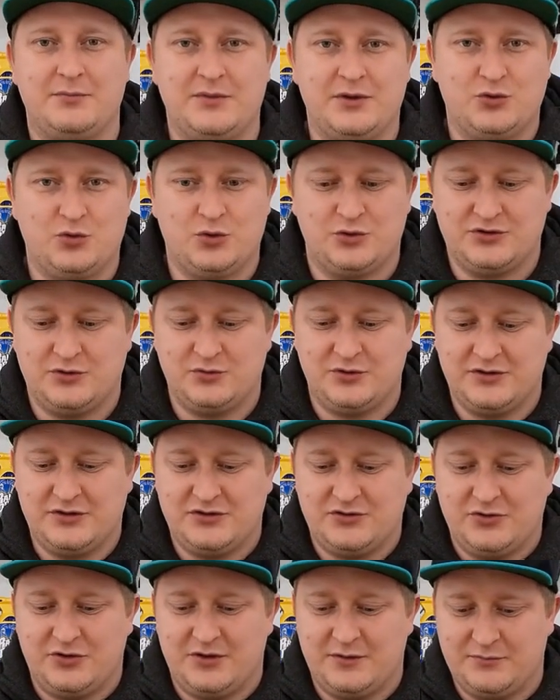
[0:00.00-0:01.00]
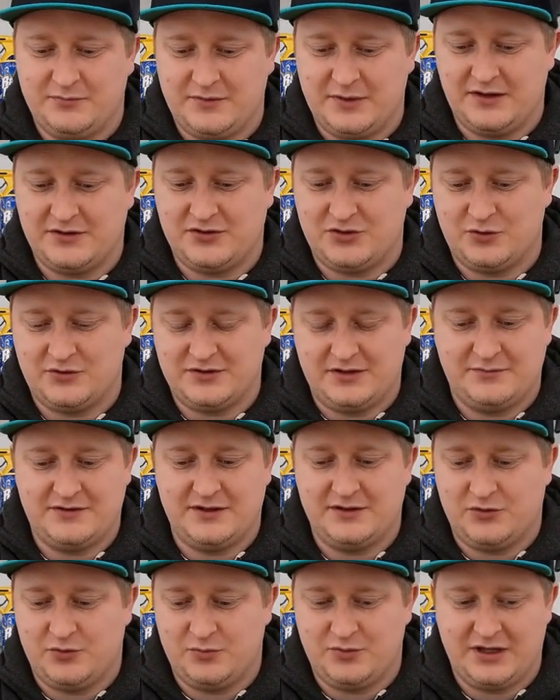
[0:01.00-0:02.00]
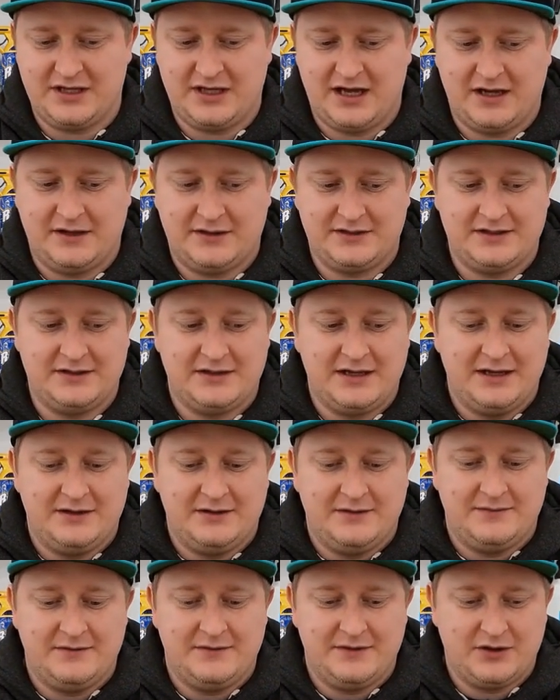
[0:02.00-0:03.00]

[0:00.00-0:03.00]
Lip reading: but also in the stream. And Joseph has already answered that.